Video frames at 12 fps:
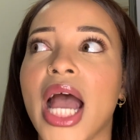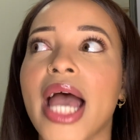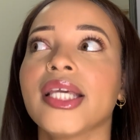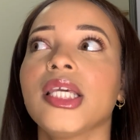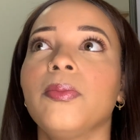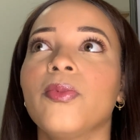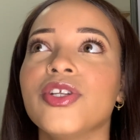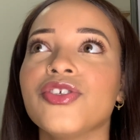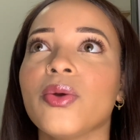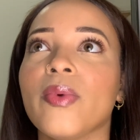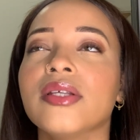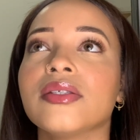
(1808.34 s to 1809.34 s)
keep
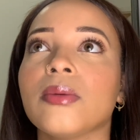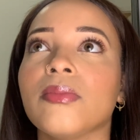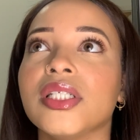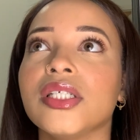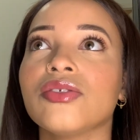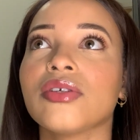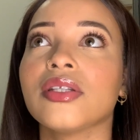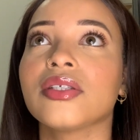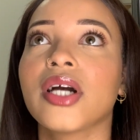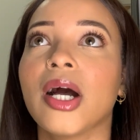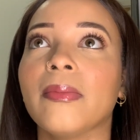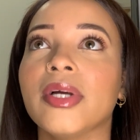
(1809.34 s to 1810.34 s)
wondering when somebody's going to
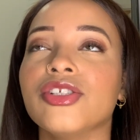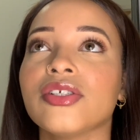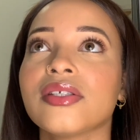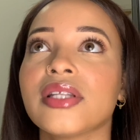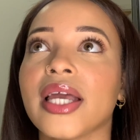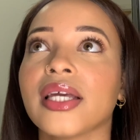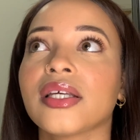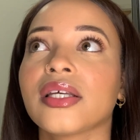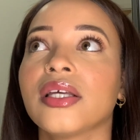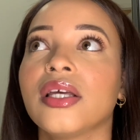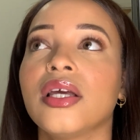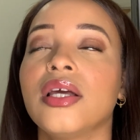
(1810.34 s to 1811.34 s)
come and just like
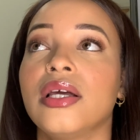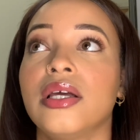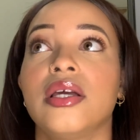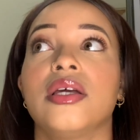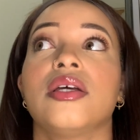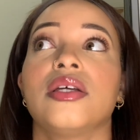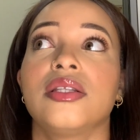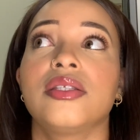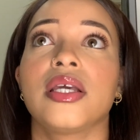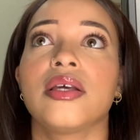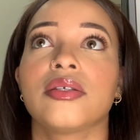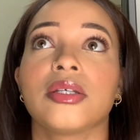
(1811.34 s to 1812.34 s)

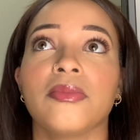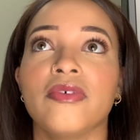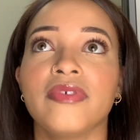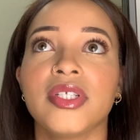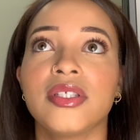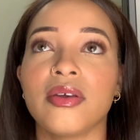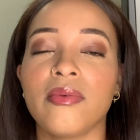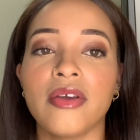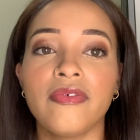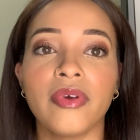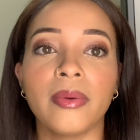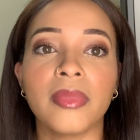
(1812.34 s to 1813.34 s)
take some of it away
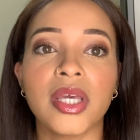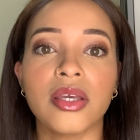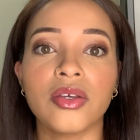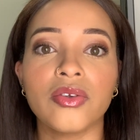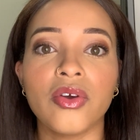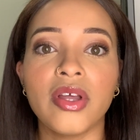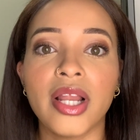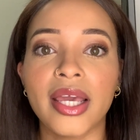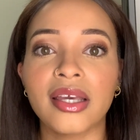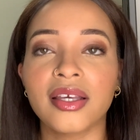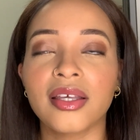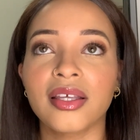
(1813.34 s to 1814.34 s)
from me, you know,
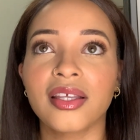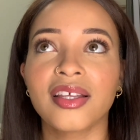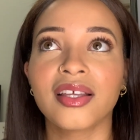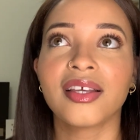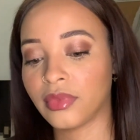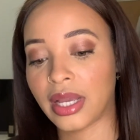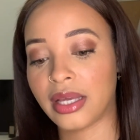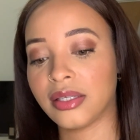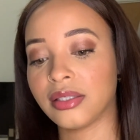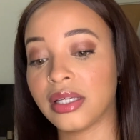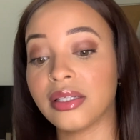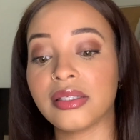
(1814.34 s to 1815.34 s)
like.
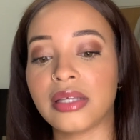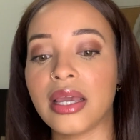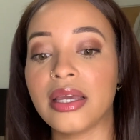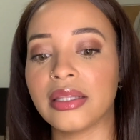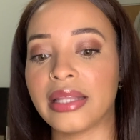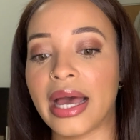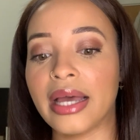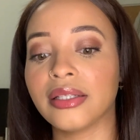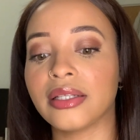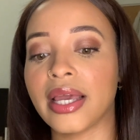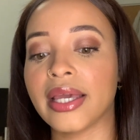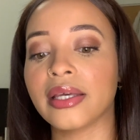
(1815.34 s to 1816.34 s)
And in saying that,
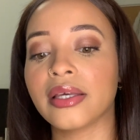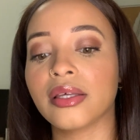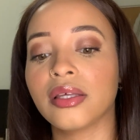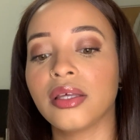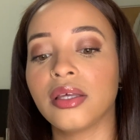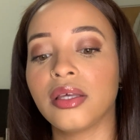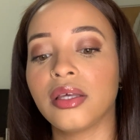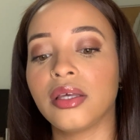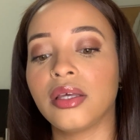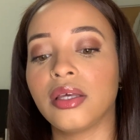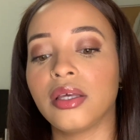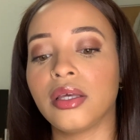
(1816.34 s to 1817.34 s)
like,
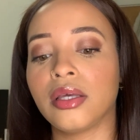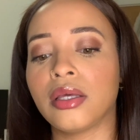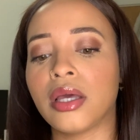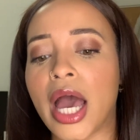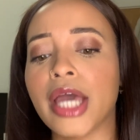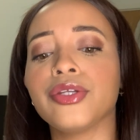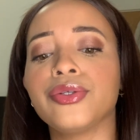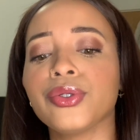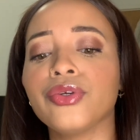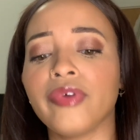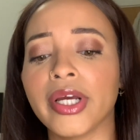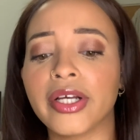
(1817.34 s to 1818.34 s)
I do
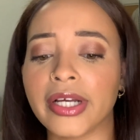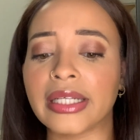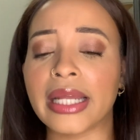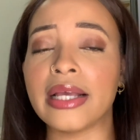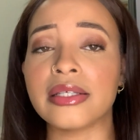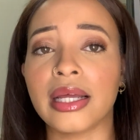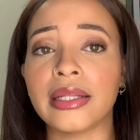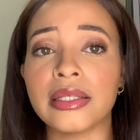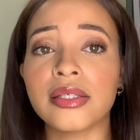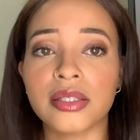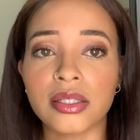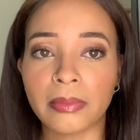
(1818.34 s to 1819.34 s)
recognize that
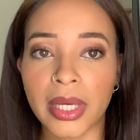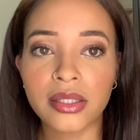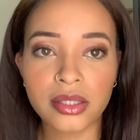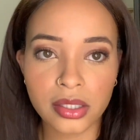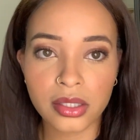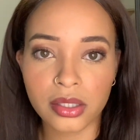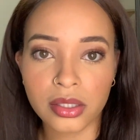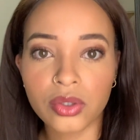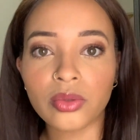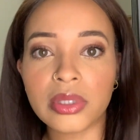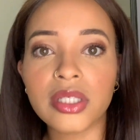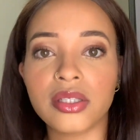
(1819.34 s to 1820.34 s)
this is my season to
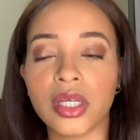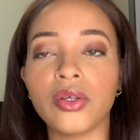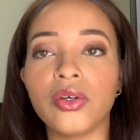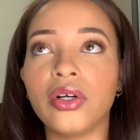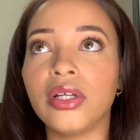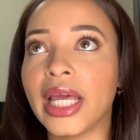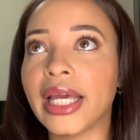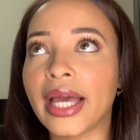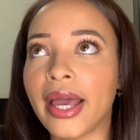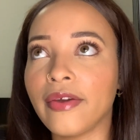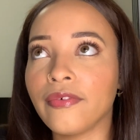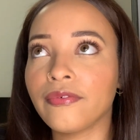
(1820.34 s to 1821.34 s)
be single. Like,
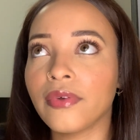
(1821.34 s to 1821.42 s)
I